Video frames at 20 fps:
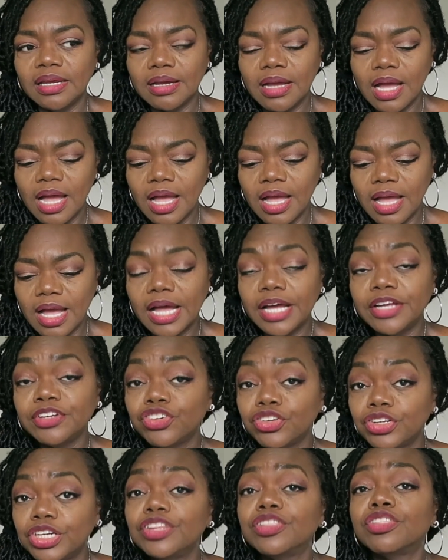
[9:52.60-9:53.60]

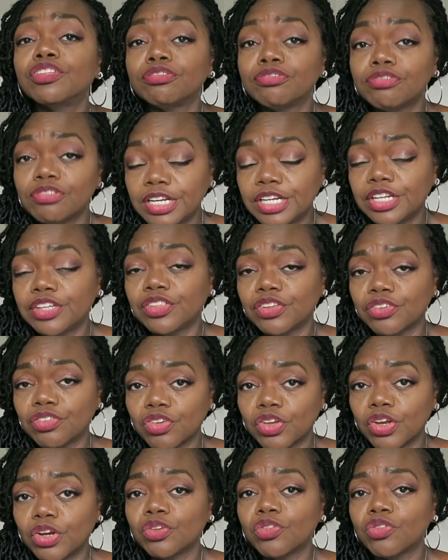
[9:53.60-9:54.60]
underneath the front of the
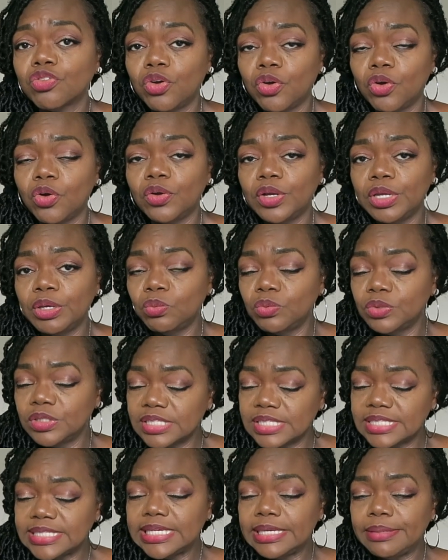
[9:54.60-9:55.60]
skirt so it
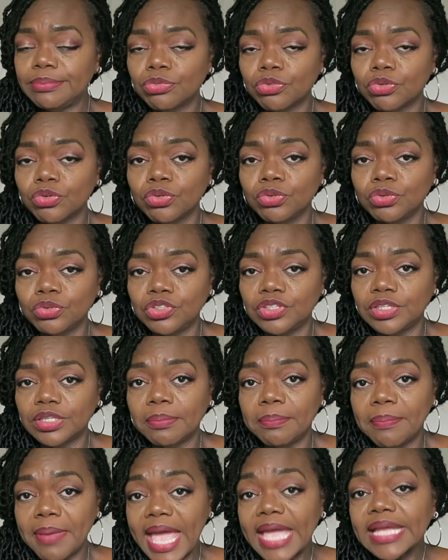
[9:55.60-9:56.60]
wouldn't seep through to
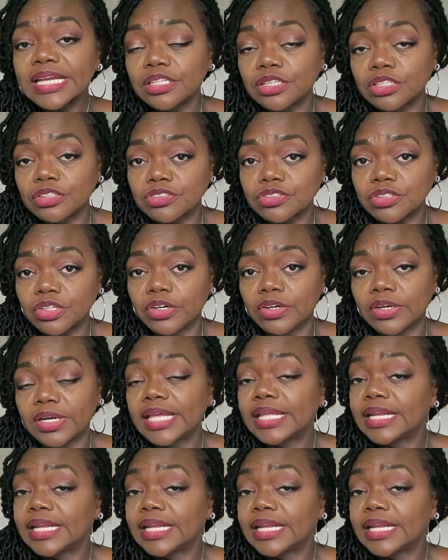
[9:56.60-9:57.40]
the back of the skirt,